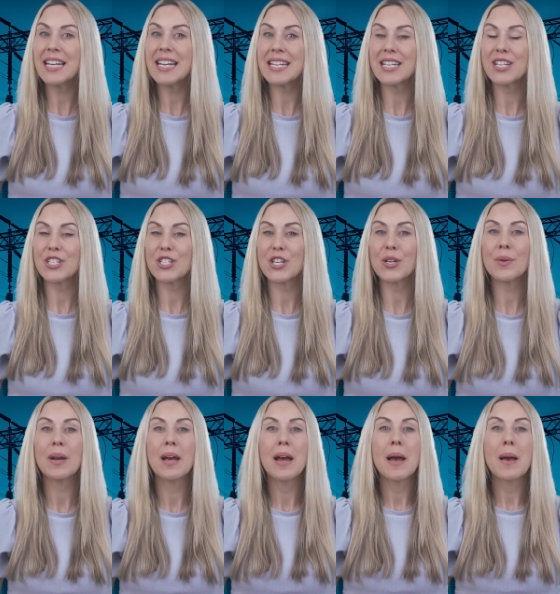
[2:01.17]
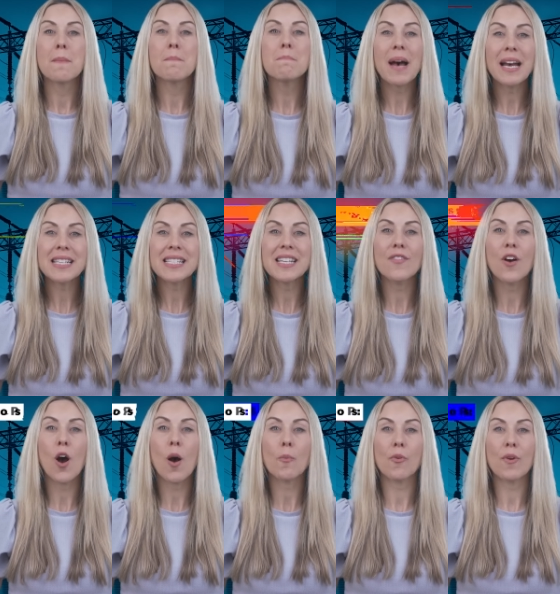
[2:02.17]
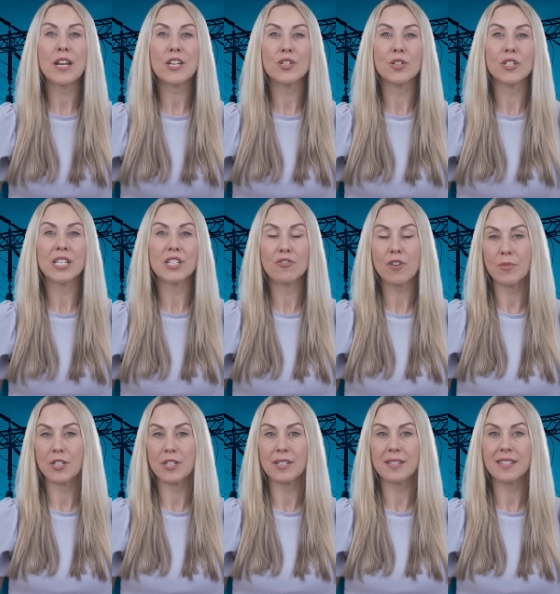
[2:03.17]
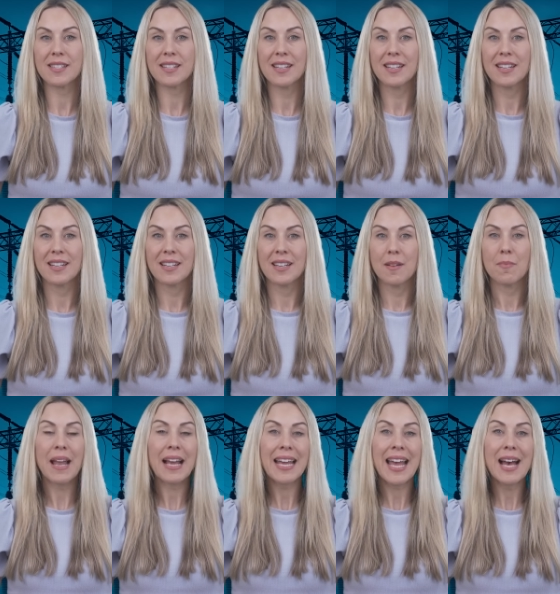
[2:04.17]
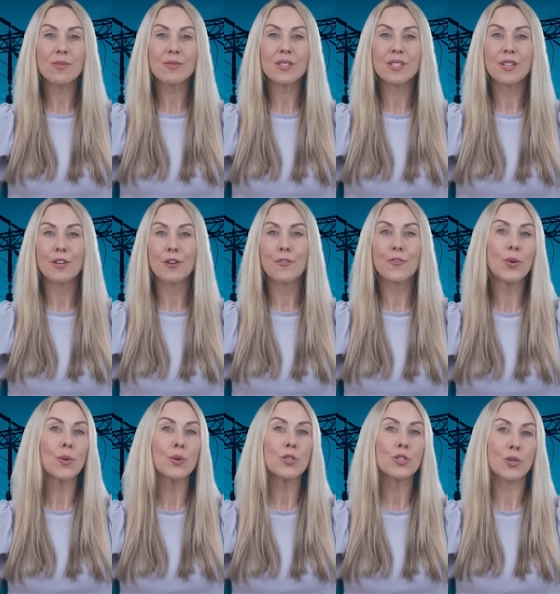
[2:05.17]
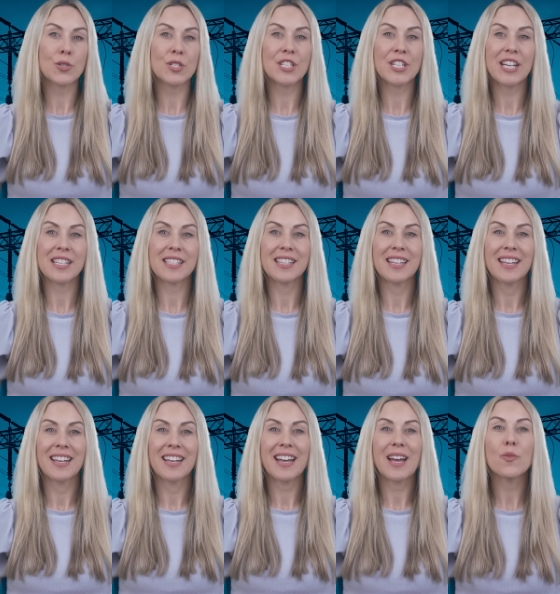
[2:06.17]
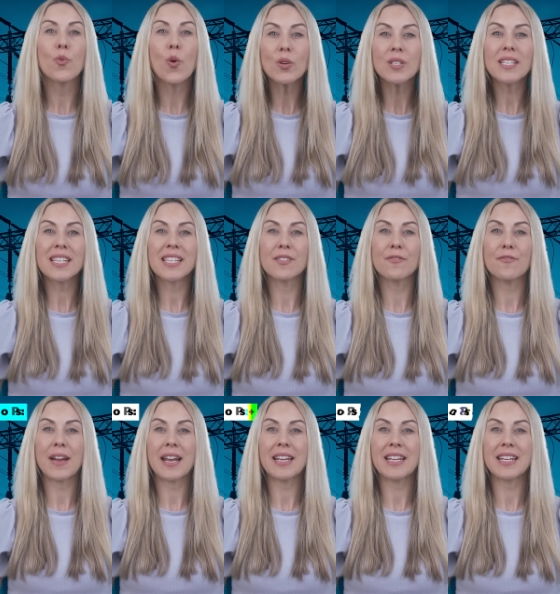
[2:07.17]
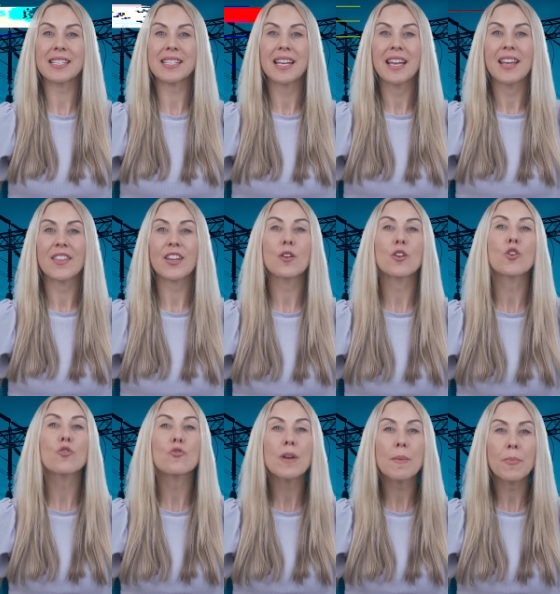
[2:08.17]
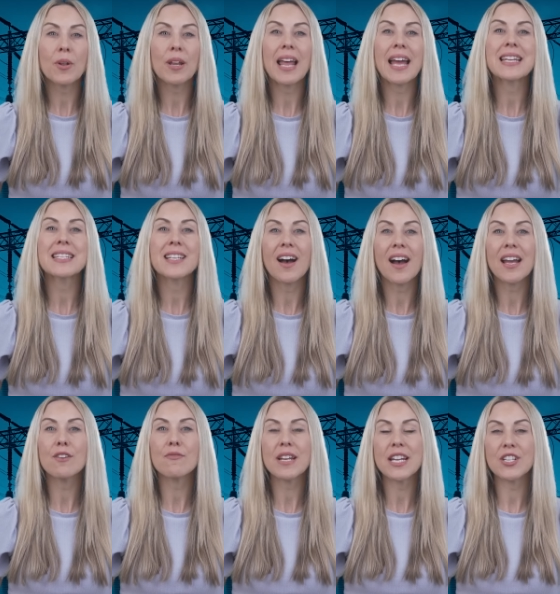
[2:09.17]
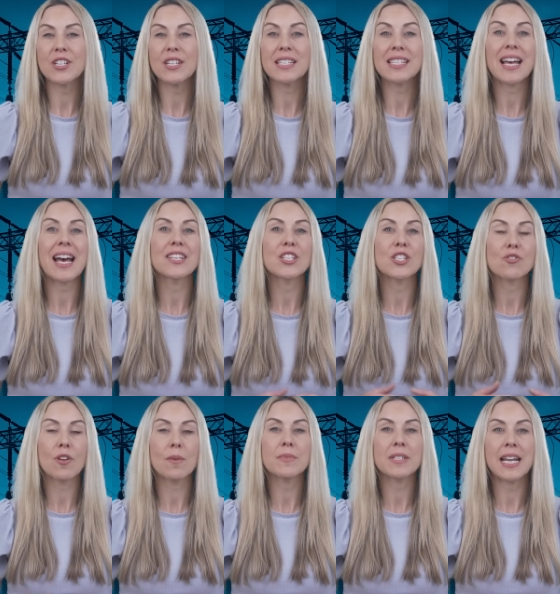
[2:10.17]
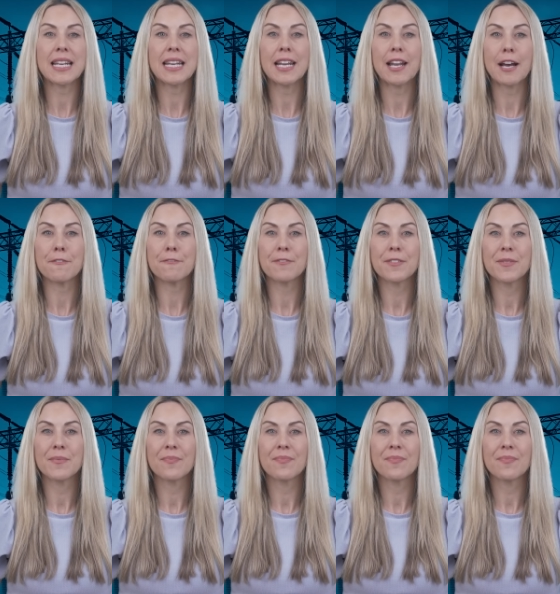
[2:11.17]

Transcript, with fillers: leading to massive operational disruptions, blackouts, fuel shortages, and water system failures that can cripple entire regions and disrupt daily life.